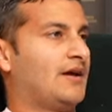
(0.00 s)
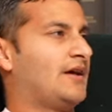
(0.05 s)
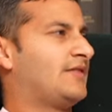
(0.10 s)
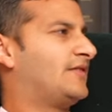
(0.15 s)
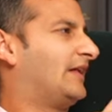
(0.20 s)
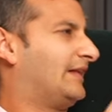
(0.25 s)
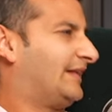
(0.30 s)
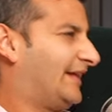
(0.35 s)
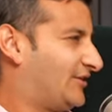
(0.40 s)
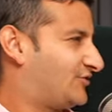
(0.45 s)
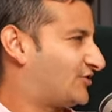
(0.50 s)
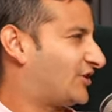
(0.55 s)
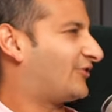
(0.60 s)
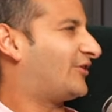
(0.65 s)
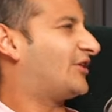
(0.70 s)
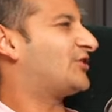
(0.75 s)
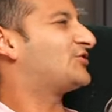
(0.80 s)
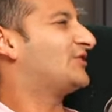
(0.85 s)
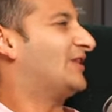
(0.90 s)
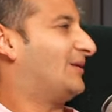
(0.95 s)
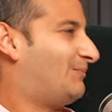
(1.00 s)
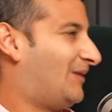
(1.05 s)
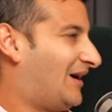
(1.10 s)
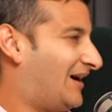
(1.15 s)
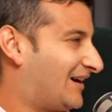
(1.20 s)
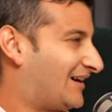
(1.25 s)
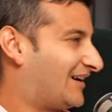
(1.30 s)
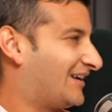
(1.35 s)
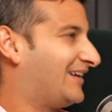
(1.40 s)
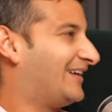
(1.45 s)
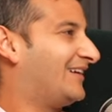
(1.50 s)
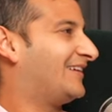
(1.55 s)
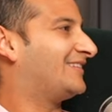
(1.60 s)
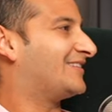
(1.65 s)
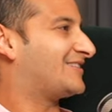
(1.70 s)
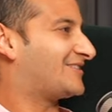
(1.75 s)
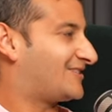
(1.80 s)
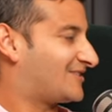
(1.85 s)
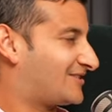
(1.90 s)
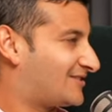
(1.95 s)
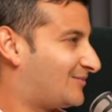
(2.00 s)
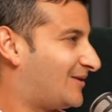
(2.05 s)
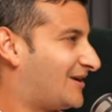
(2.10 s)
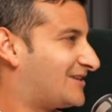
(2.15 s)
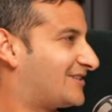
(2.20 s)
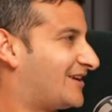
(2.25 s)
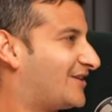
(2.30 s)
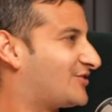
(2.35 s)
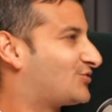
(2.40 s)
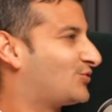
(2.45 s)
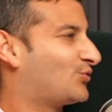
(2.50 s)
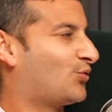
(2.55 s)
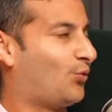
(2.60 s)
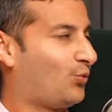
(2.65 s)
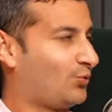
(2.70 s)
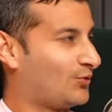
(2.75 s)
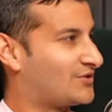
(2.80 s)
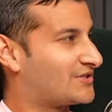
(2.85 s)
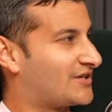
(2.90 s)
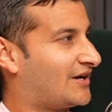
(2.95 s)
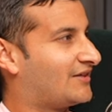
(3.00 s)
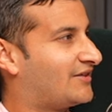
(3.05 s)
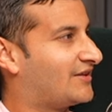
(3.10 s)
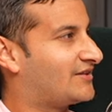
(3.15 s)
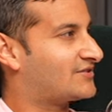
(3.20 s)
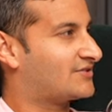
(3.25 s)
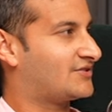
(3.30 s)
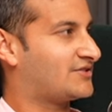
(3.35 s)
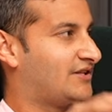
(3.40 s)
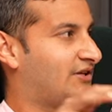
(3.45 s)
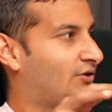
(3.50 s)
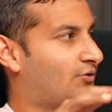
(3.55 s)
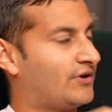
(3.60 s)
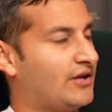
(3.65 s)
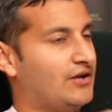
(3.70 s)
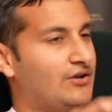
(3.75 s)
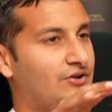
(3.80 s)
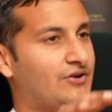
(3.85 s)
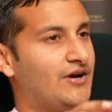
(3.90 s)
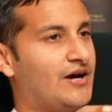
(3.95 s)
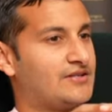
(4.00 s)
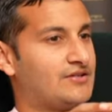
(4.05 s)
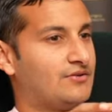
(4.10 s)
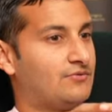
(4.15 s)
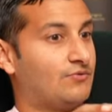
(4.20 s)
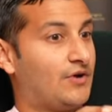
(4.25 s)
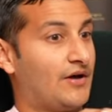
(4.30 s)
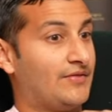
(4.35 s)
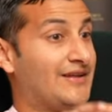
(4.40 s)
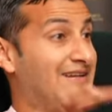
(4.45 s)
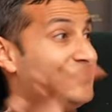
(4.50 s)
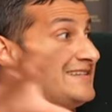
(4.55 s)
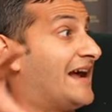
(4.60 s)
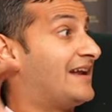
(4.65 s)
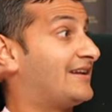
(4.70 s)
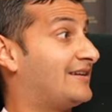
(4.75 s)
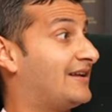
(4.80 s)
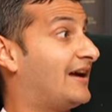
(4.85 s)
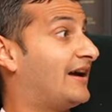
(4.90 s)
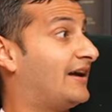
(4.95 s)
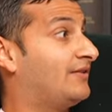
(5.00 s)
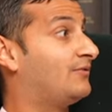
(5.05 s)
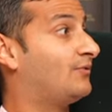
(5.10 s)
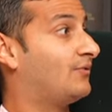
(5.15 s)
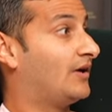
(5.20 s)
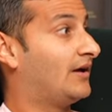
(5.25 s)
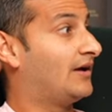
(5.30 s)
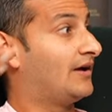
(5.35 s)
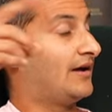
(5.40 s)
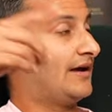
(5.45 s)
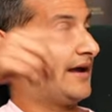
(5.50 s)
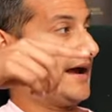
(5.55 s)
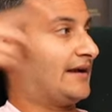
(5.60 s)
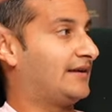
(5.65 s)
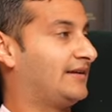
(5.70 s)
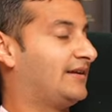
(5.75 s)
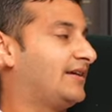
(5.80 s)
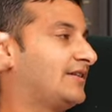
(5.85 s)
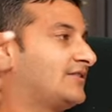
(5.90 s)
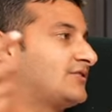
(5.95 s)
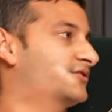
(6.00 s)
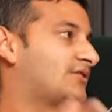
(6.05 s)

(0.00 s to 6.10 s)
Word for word: the lead generation, the marketing, the systemization, all those kind of things, because he already knew how to run the day-to-day at gigs.